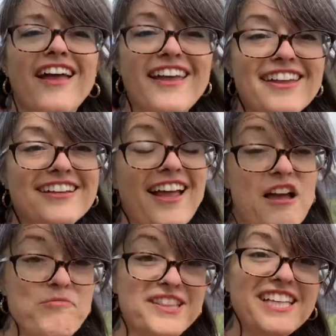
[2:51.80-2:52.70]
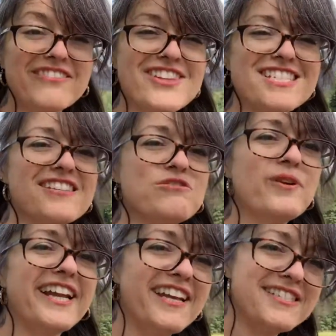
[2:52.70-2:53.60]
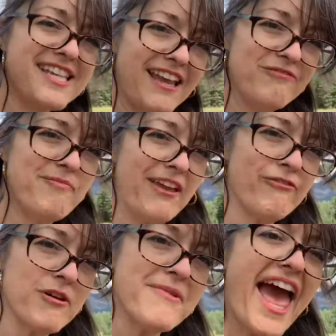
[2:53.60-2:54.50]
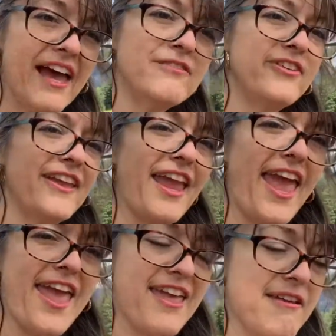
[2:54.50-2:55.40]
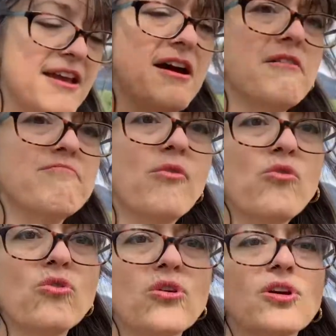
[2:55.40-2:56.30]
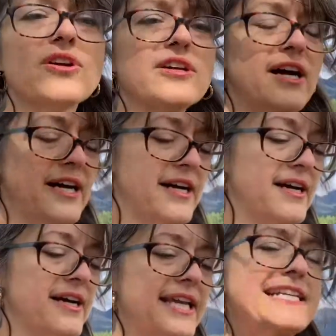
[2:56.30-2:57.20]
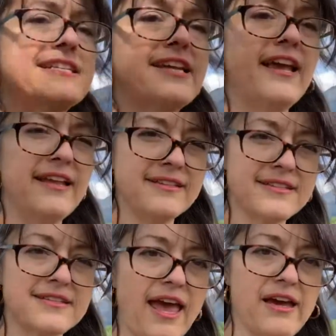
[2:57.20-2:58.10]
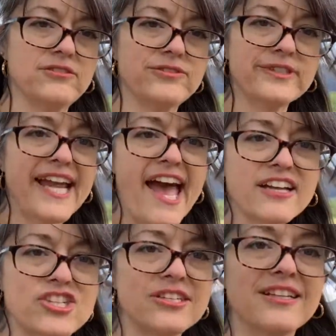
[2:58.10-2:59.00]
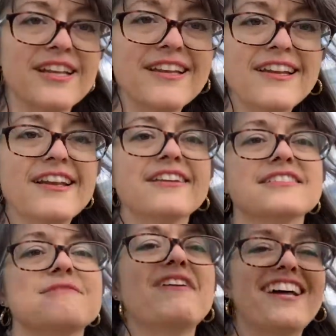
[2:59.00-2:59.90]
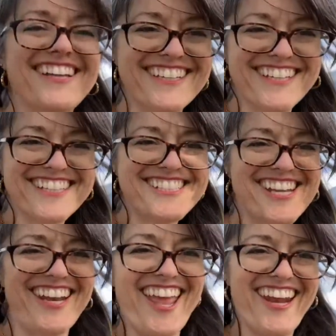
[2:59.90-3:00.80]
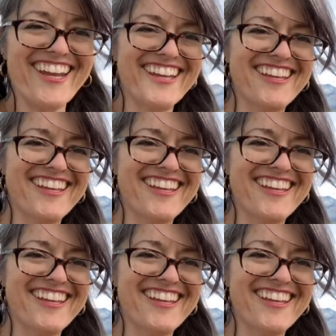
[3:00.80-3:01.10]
And I believe this is what has saved me from having a more intense health reaction to my genetic